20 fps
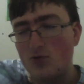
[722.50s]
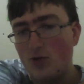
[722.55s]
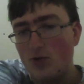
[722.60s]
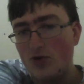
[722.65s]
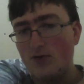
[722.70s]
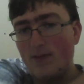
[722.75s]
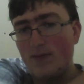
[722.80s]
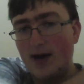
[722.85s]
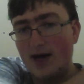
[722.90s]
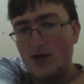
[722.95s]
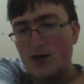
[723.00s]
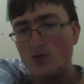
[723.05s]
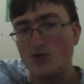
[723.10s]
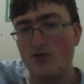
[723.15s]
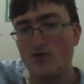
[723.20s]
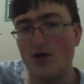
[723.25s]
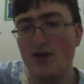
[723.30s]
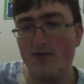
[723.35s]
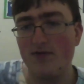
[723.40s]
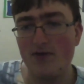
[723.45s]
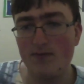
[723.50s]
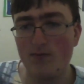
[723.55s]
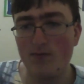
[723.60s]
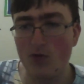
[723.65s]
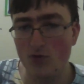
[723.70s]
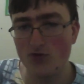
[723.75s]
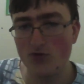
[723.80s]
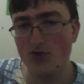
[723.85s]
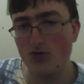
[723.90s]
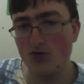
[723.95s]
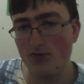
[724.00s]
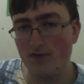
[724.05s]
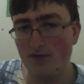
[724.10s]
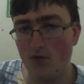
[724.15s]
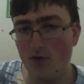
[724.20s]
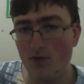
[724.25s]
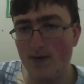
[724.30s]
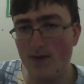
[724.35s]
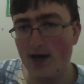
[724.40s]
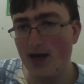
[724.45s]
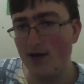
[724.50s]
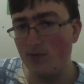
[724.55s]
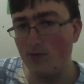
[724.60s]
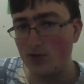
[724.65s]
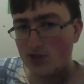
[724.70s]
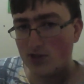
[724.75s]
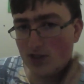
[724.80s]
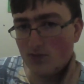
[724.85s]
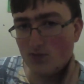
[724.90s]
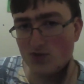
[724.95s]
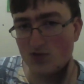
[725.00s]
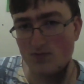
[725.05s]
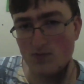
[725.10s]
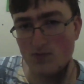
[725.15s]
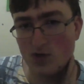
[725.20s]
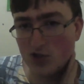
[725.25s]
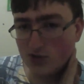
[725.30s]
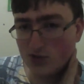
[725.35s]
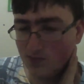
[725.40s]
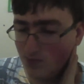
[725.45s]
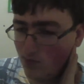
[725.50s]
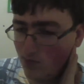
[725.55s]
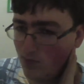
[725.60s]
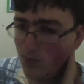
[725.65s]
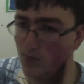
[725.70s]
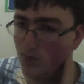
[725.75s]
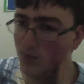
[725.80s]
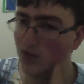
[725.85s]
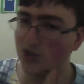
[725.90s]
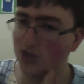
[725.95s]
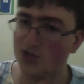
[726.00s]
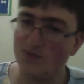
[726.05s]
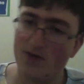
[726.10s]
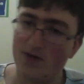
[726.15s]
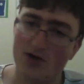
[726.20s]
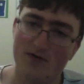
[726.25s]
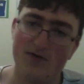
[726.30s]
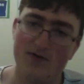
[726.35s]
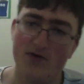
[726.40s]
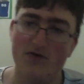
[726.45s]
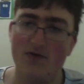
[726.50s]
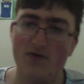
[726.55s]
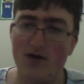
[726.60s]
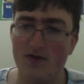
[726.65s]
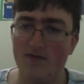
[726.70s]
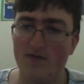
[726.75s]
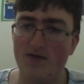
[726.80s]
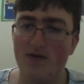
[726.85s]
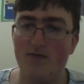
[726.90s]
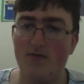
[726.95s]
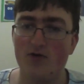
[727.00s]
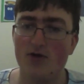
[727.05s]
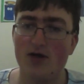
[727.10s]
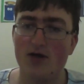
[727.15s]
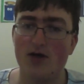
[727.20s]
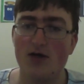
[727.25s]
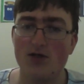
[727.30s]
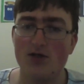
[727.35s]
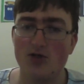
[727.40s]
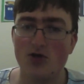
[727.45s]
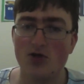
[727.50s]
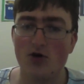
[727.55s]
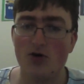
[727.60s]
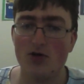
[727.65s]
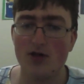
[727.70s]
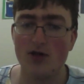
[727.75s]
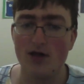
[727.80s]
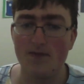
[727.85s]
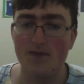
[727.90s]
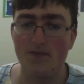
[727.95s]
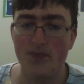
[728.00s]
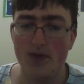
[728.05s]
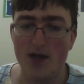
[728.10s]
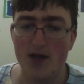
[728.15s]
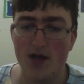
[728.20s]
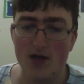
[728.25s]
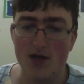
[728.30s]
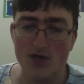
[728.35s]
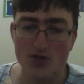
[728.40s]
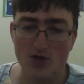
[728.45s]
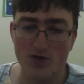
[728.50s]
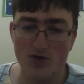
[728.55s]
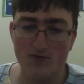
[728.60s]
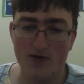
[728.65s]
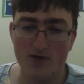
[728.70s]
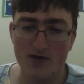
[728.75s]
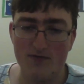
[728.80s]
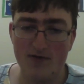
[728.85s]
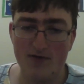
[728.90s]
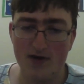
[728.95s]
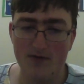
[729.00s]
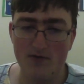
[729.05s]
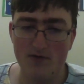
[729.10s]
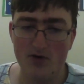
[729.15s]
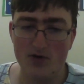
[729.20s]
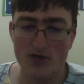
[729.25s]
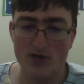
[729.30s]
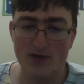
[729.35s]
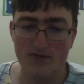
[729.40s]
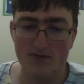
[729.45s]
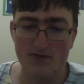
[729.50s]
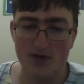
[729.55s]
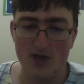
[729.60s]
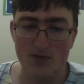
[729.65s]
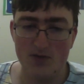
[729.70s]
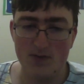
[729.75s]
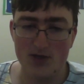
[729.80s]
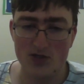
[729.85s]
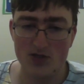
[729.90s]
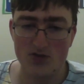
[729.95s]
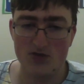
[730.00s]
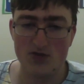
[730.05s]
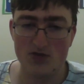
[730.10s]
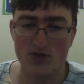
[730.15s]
the mana was relevant, but also the format it was in was much, much better for Divine Favor than it is currently. So Divine Favor, definitely the best